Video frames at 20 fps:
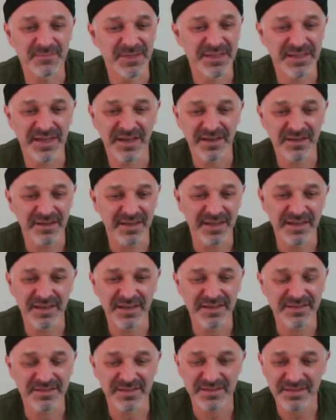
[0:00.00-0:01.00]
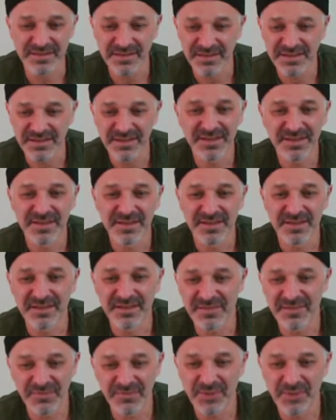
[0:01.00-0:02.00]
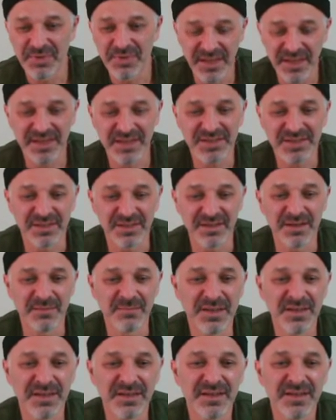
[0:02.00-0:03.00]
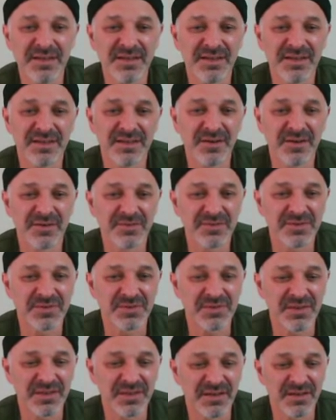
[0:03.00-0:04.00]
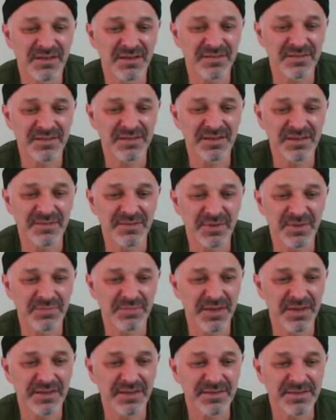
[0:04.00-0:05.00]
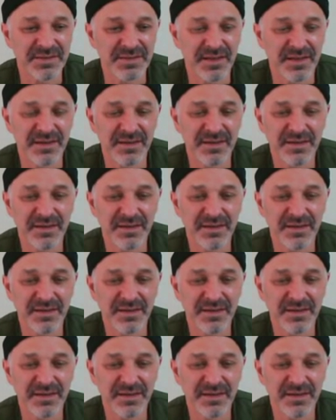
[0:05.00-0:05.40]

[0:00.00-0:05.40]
But now I guess they've replenished them. Now all the stray dogs are getting replenished now.